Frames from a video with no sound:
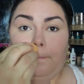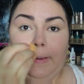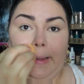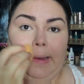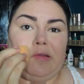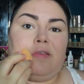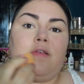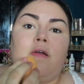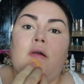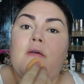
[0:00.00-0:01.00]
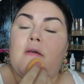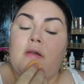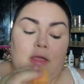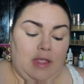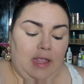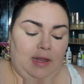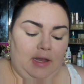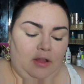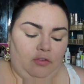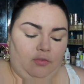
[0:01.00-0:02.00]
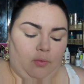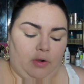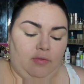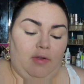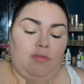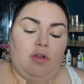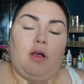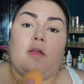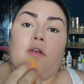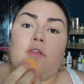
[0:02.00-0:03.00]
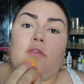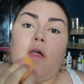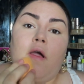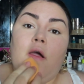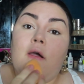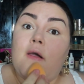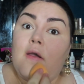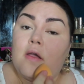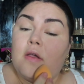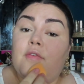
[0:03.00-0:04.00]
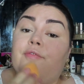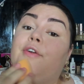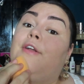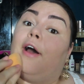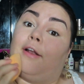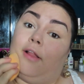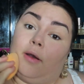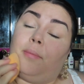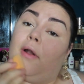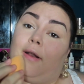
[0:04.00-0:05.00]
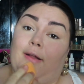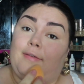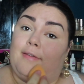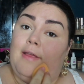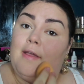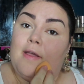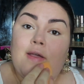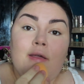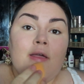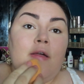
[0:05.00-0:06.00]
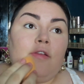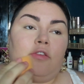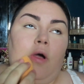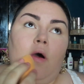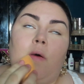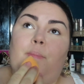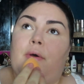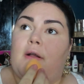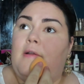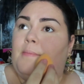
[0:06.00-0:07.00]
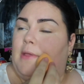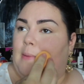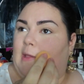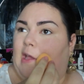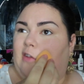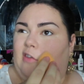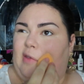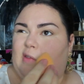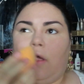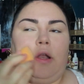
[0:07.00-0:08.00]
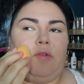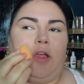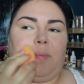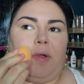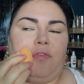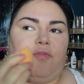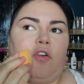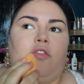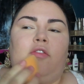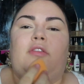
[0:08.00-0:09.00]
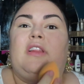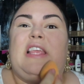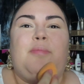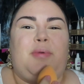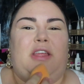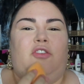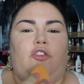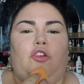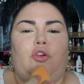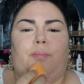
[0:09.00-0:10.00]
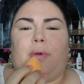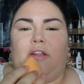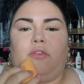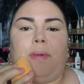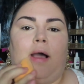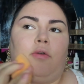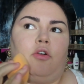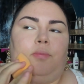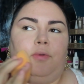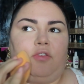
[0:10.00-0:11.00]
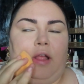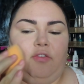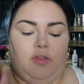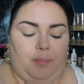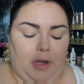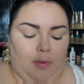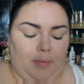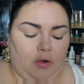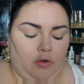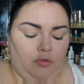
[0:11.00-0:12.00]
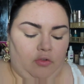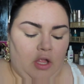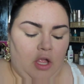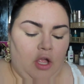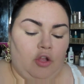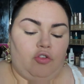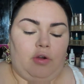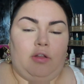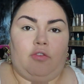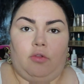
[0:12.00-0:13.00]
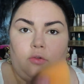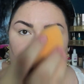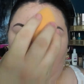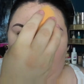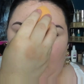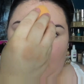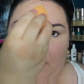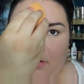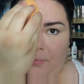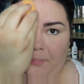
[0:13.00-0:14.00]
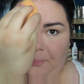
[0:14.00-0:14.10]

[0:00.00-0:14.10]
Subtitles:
But it is $45 for not a lot of product. So part of me, because this is kind of like my first leap into pressed powders besides the Bare Minerals translucent powder,